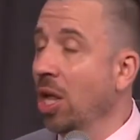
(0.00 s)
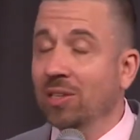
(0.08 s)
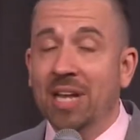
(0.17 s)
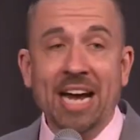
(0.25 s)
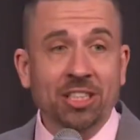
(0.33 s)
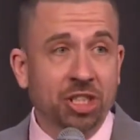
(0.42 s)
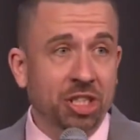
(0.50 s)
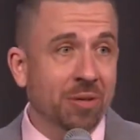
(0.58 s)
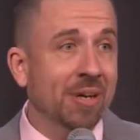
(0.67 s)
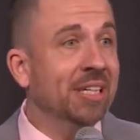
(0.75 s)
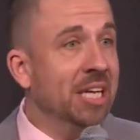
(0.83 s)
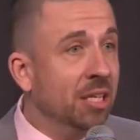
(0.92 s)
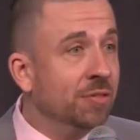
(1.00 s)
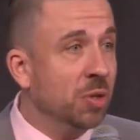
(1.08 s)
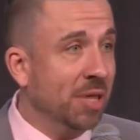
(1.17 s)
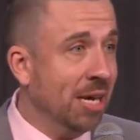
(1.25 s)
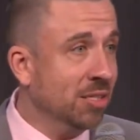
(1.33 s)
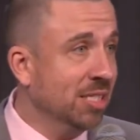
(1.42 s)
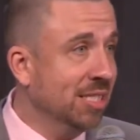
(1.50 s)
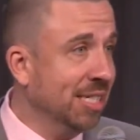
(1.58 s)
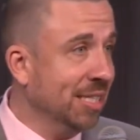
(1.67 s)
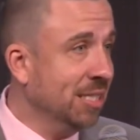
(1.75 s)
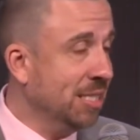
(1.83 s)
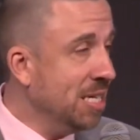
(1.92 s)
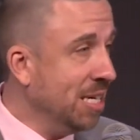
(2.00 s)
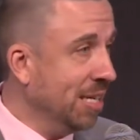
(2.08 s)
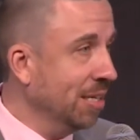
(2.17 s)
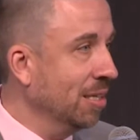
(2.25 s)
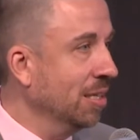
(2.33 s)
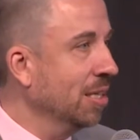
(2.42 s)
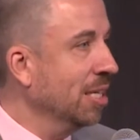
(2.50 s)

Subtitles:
Last year, at the end of 2016,